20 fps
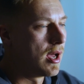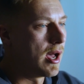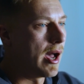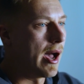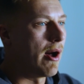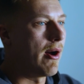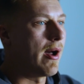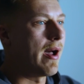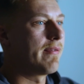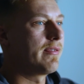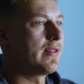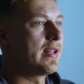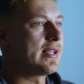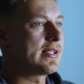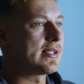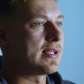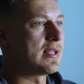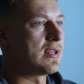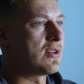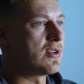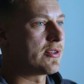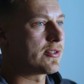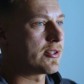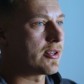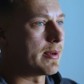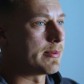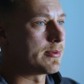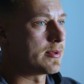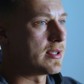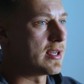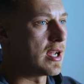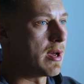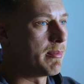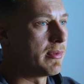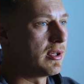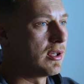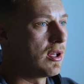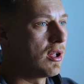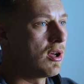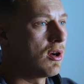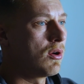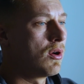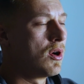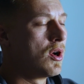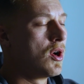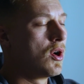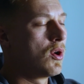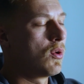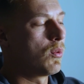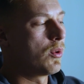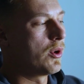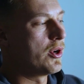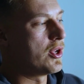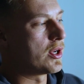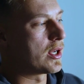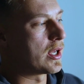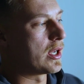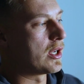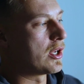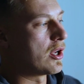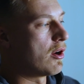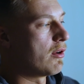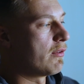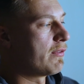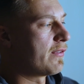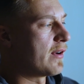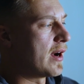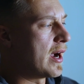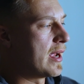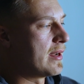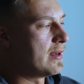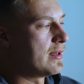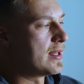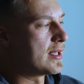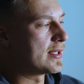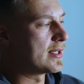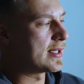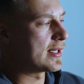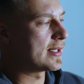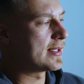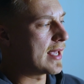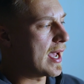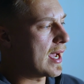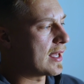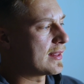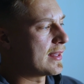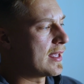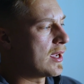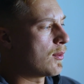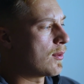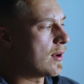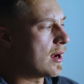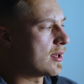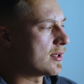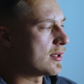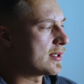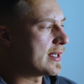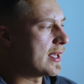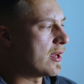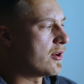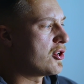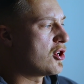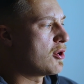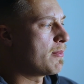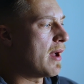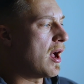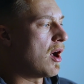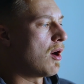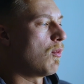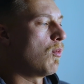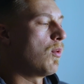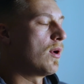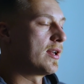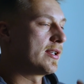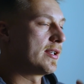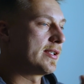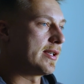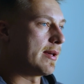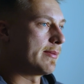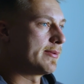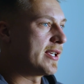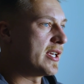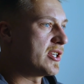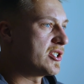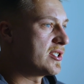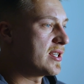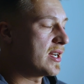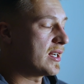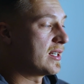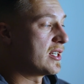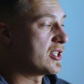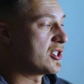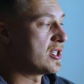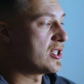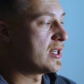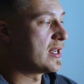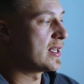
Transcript: I'll have links in the description down below where you could go find this exact thing where I was telling you about what a substation technician